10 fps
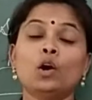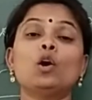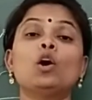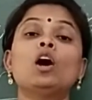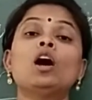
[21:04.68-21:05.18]

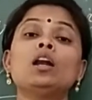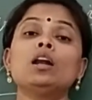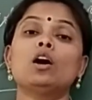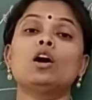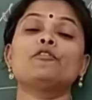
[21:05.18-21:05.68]
All
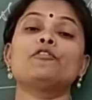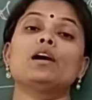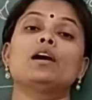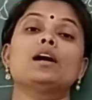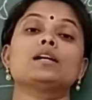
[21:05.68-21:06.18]
of
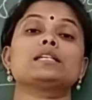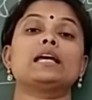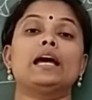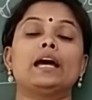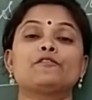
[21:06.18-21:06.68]
us
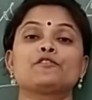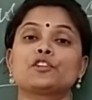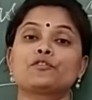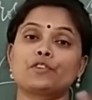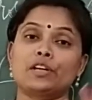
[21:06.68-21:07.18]
have
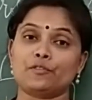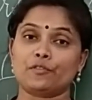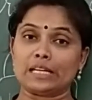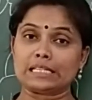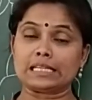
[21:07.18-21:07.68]

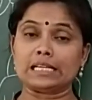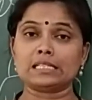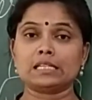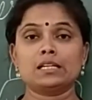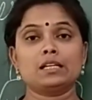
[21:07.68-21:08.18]
different faces.
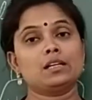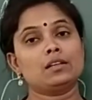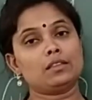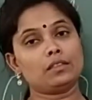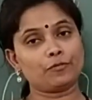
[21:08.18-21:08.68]

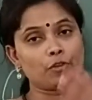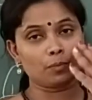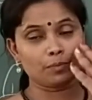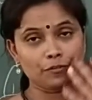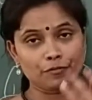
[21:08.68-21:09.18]

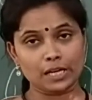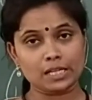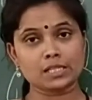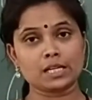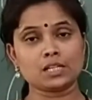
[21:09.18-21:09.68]
From the
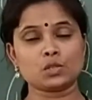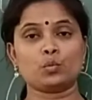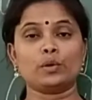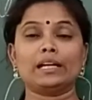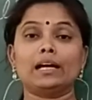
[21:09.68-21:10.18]
faces
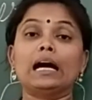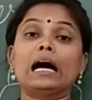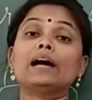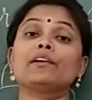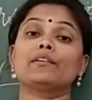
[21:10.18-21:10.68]
we
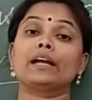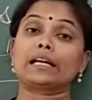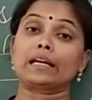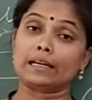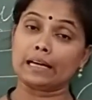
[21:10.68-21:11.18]
are
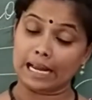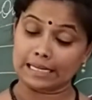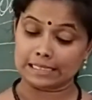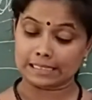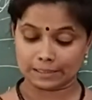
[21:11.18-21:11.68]
recognized.